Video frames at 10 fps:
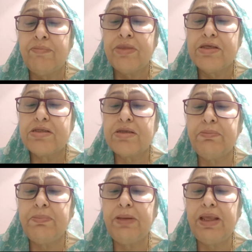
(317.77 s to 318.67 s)

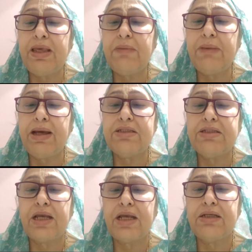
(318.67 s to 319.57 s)
Simply by
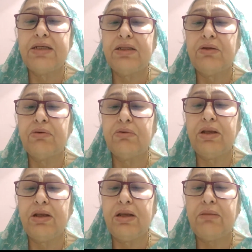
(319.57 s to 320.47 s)
chanting the
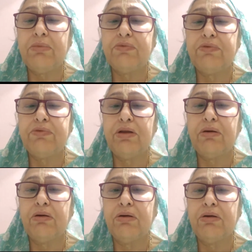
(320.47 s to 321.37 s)
holy name of the
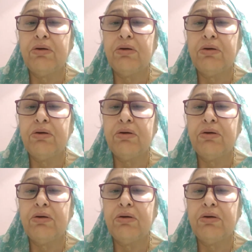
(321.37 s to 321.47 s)
Lord,